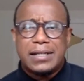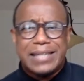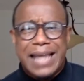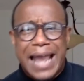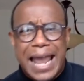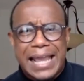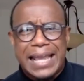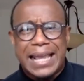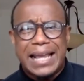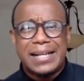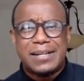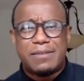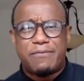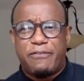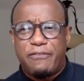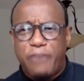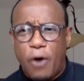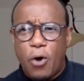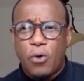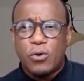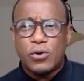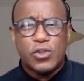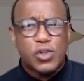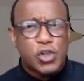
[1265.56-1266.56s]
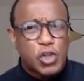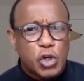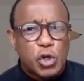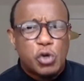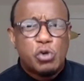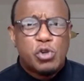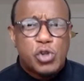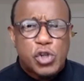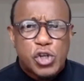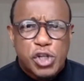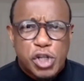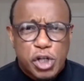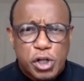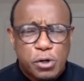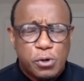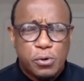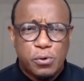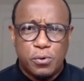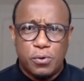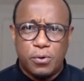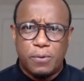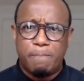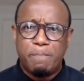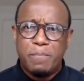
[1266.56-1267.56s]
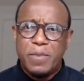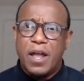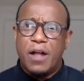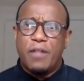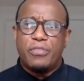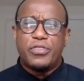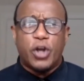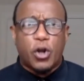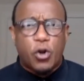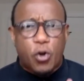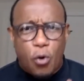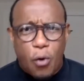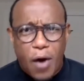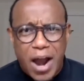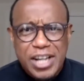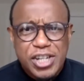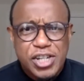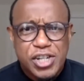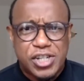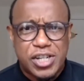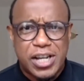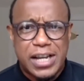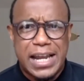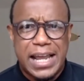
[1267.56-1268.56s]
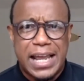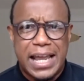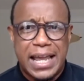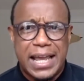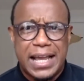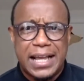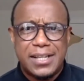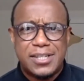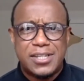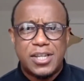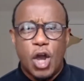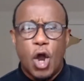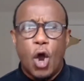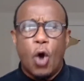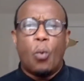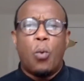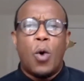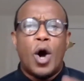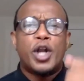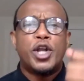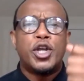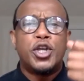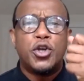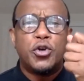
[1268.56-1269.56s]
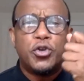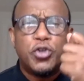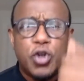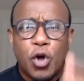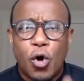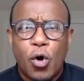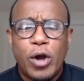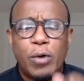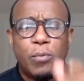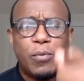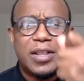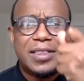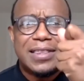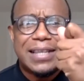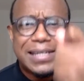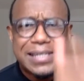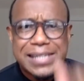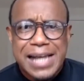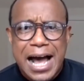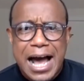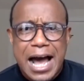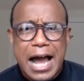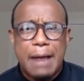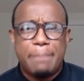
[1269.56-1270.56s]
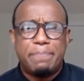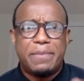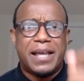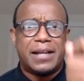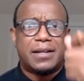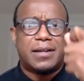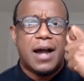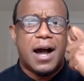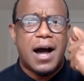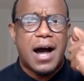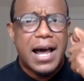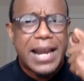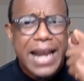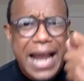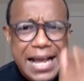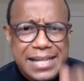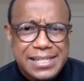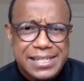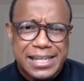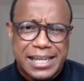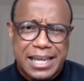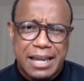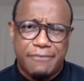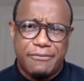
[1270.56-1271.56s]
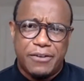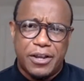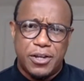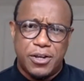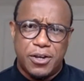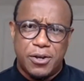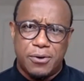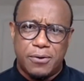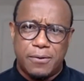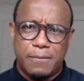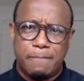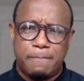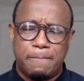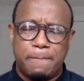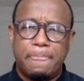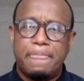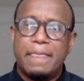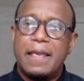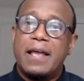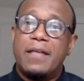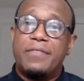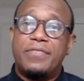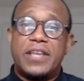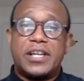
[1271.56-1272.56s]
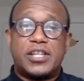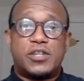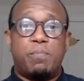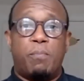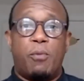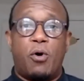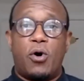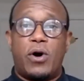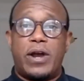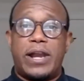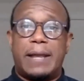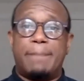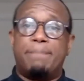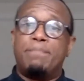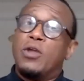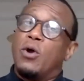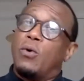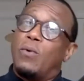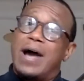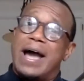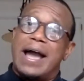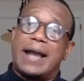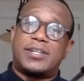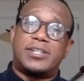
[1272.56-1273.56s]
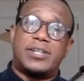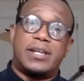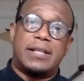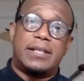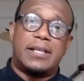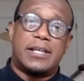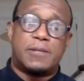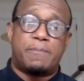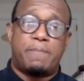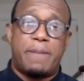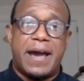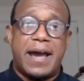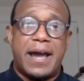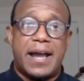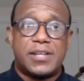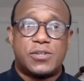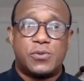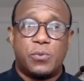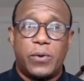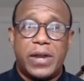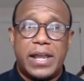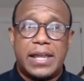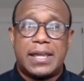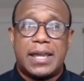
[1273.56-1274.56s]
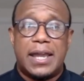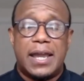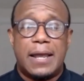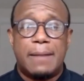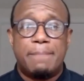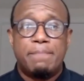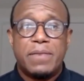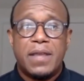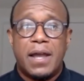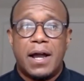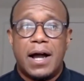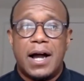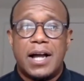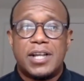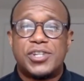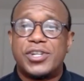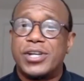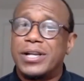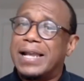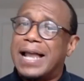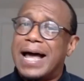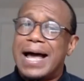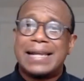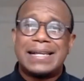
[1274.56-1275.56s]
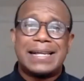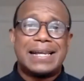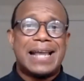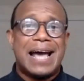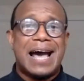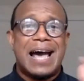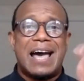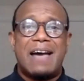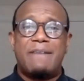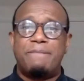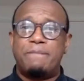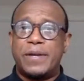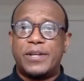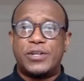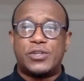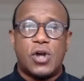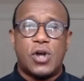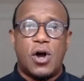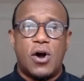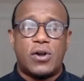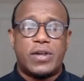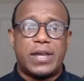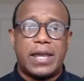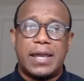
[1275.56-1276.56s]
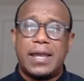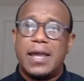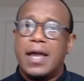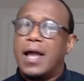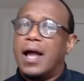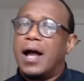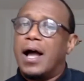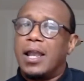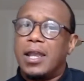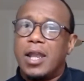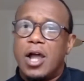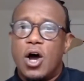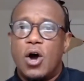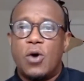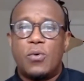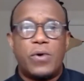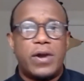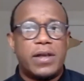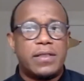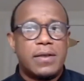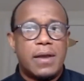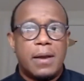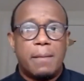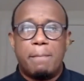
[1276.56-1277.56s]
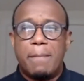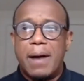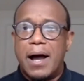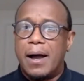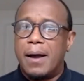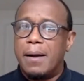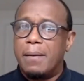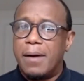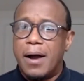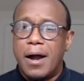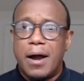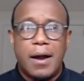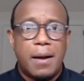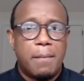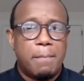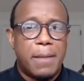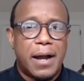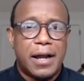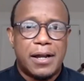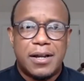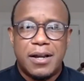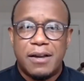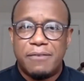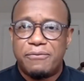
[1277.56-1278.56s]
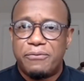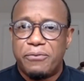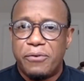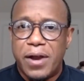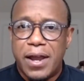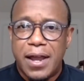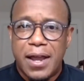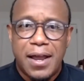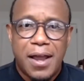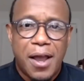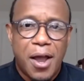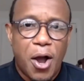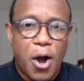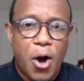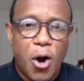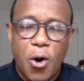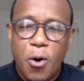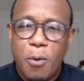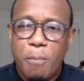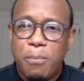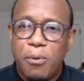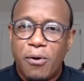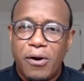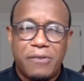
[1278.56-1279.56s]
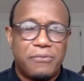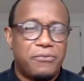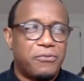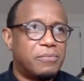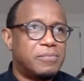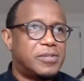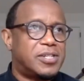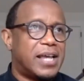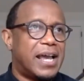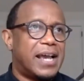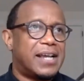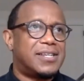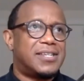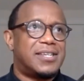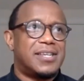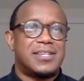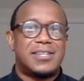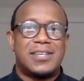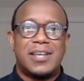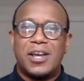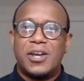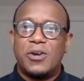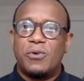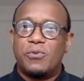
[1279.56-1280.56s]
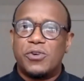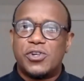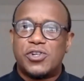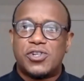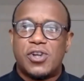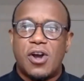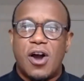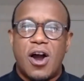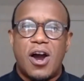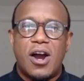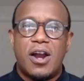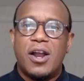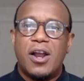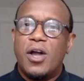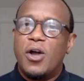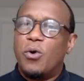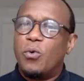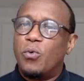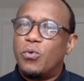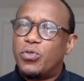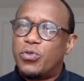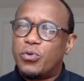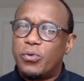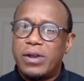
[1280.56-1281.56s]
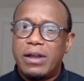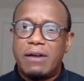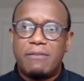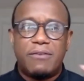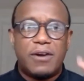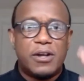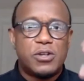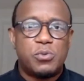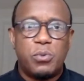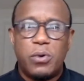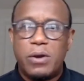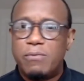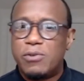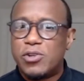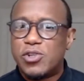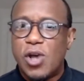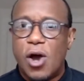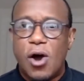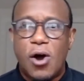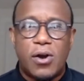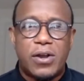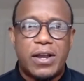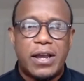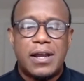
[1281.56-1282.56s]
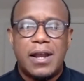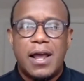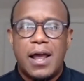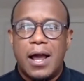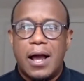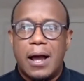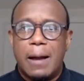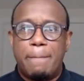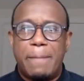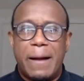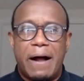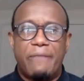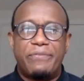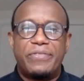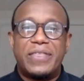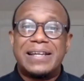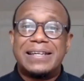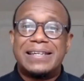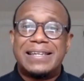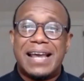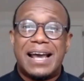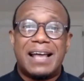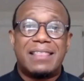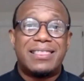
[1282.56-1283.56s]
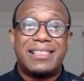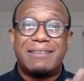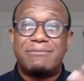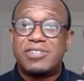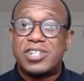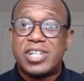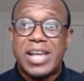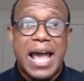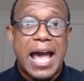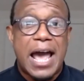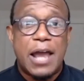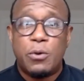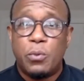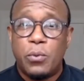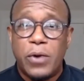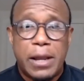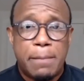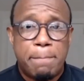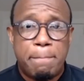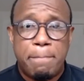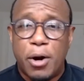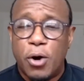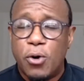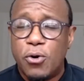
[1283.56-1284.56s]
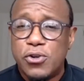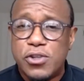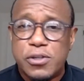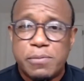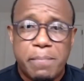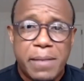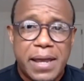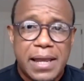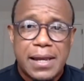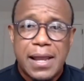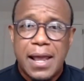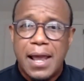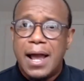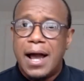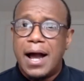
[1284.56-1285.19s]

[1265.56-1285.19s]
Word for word: taking folk too soon. The question is, what are you doing with the time that God has given you? This morning, well, actually this past weekend, Shalana and I have been talking along with my good friend, homeboy from Texas, Rashard. The three of us, we were talking about the death of Chadwick Boseman,